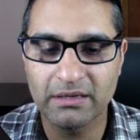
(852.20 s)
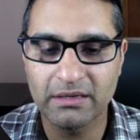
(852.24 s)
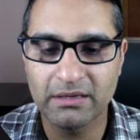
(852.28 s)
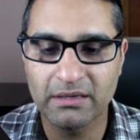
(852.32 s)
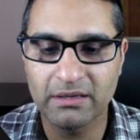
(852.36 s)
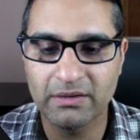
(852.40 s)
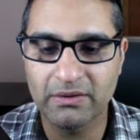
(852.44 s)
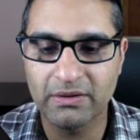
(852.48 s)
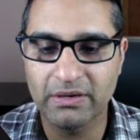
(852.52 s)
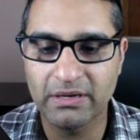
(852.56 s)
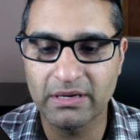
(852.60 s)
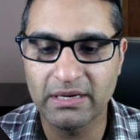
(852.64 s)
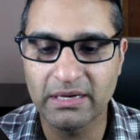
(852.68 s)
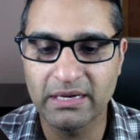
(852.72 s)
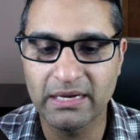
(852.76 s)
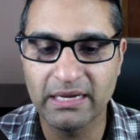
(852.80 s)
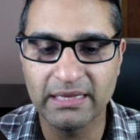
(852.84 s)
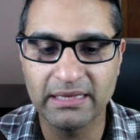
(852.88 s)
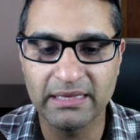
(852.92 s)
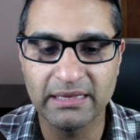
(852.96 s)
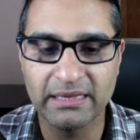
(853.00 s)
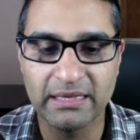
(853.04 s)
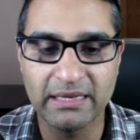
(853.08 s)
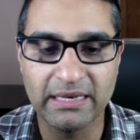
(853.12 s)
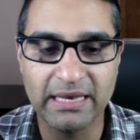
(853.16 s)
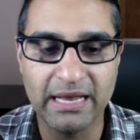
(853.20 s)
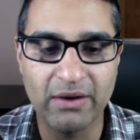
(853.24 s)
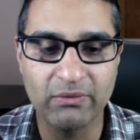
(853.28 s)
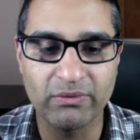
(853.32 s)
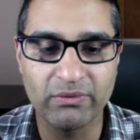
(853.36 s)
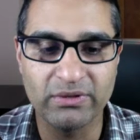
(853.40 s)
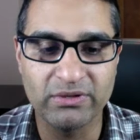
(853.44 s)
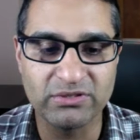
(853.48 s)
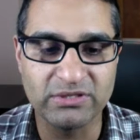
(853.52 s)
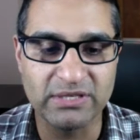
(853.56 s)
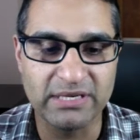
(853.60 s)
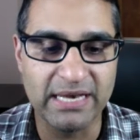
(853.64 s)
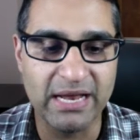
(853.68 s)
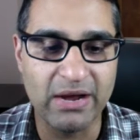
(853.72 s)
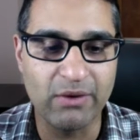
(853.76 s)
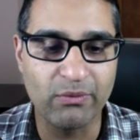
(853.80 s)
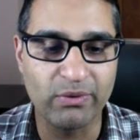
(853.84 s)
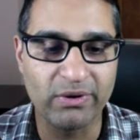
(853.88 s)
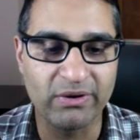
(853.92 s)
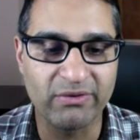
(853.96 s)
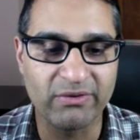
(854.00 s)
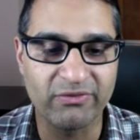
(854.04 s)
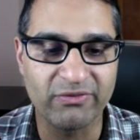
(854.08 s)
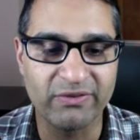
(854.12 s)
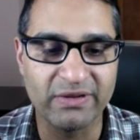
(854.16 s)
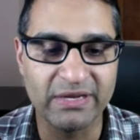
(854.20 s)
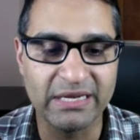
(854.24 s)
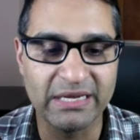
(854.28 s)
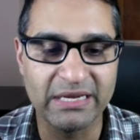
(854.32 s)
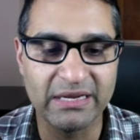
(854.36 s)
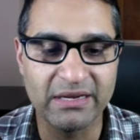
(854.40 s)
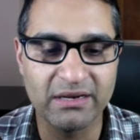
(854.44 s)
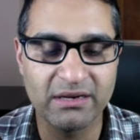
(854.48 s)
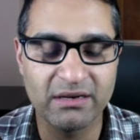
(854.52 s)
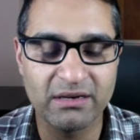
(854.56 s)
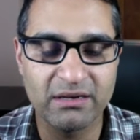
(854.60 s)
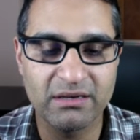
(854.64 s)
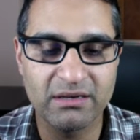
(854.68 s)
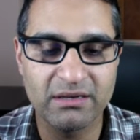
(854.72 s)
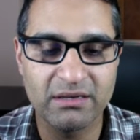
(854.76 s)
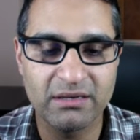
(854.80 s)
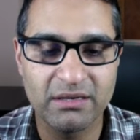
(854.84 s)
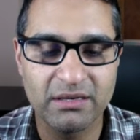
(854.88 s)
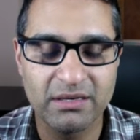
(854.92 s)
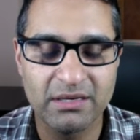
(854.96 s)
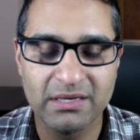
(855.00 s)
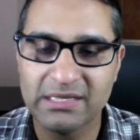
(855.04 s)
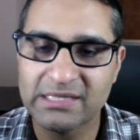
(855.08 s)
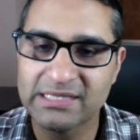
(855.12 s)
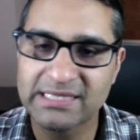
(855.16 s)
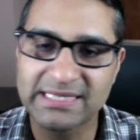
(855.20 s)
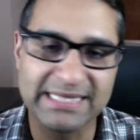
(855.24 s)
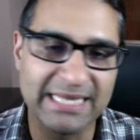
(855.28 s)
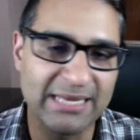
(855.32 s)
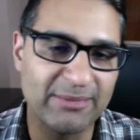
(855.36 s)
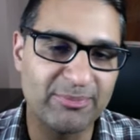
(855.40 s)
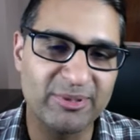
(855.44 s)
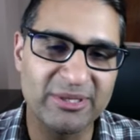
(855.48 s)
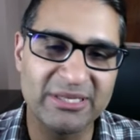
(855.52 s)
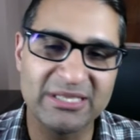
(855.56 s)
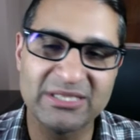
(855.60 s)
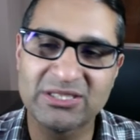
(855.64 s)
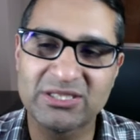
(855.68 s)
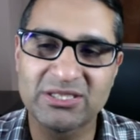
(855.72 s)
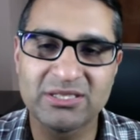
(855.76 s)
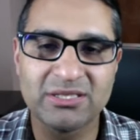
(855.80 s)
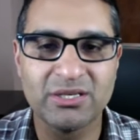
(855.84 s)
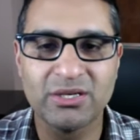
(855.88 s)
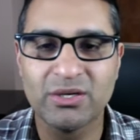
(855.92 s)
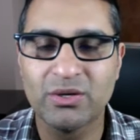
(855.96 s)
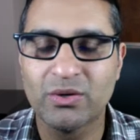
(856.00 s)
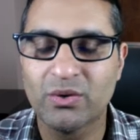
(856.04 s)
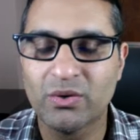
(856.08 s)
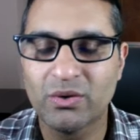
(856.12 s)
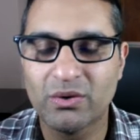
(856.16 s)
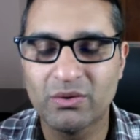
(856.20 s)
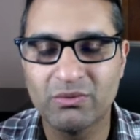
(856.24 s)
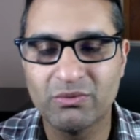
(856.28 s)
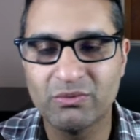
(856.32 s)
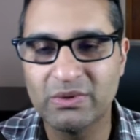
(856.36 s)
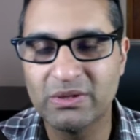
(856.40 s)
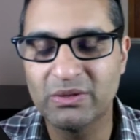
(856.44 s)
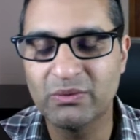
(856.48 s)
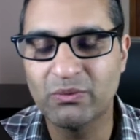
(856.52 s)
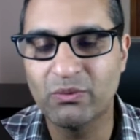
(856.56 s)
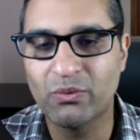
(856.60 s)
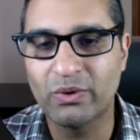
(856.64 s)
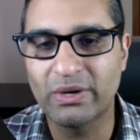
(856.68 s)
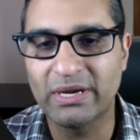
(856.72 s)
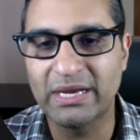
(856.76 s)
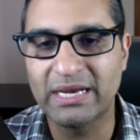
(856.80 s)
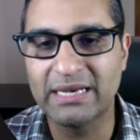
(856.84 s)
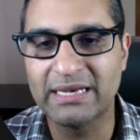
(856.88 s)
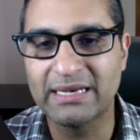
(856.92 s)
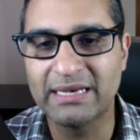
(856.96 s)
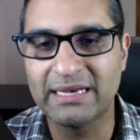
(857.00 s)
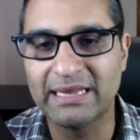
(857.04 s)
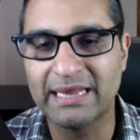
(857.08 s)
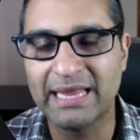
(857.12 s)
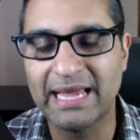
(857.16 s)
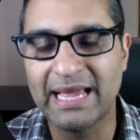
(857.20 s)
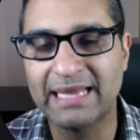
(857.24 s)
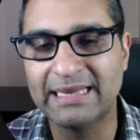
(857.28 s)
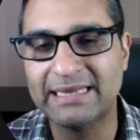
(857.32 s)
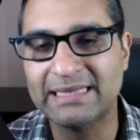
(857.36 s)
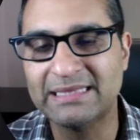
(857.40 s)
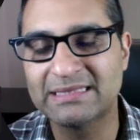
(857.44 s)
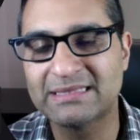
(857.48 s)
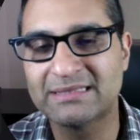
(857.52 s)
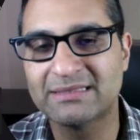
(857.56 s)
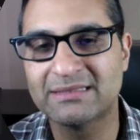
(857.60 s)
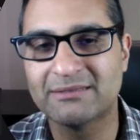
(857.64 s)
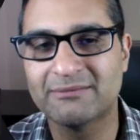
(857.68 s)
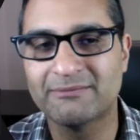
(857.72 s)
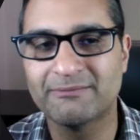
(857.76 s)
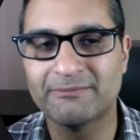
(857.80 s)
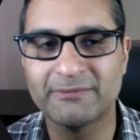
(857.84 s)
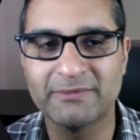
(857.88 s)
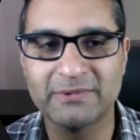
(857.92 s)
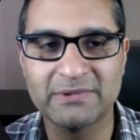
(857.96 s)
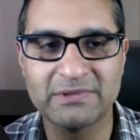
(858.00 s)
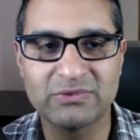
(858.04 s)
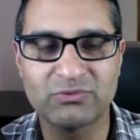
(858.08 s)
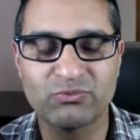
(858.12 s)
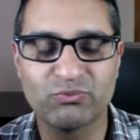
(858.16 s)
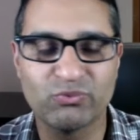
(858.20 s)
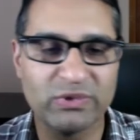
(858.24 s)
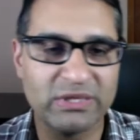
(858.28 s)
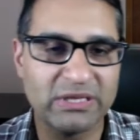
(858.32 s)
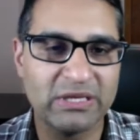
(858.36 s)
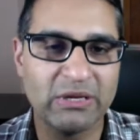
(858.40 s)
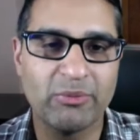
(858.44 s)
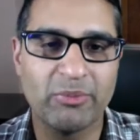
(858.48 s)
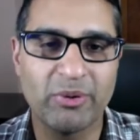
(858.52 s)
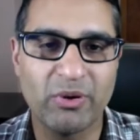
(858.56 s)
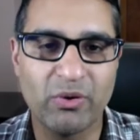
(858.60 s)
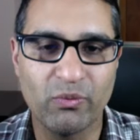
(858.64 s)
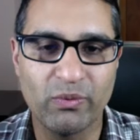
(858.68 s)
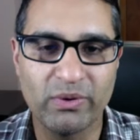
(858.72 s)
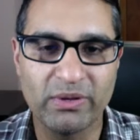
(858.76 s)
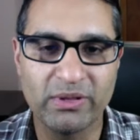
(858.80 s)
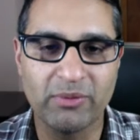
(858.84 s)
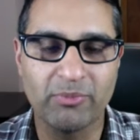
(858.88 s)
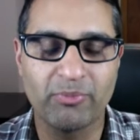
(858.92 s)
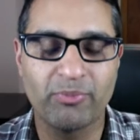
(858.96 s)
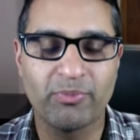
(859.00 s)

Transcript: Okay, and then there's a network fee here. Slippage, really won't get into that. It's really about where the